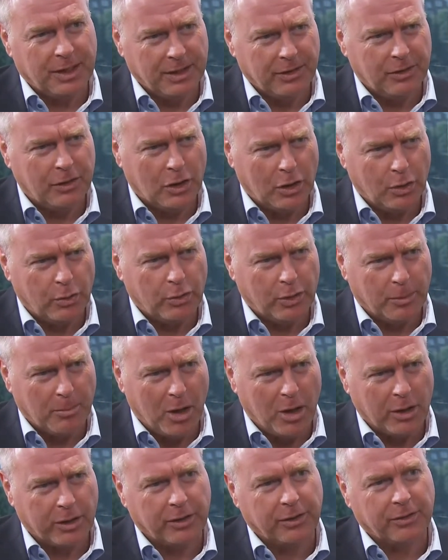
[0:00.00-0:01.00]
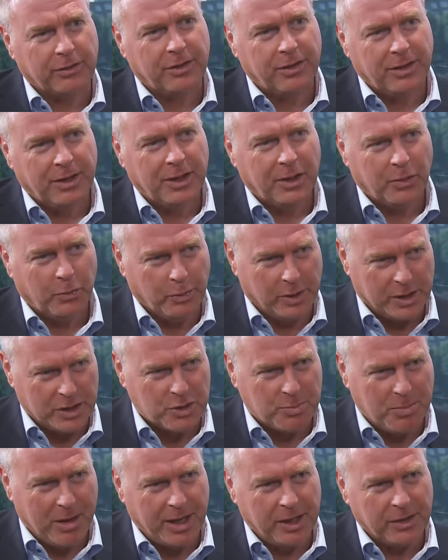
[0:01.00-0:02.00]
in the local market we
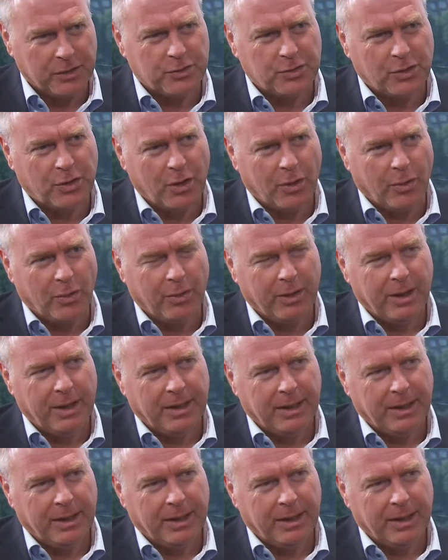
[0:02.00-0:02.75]
aspire to go.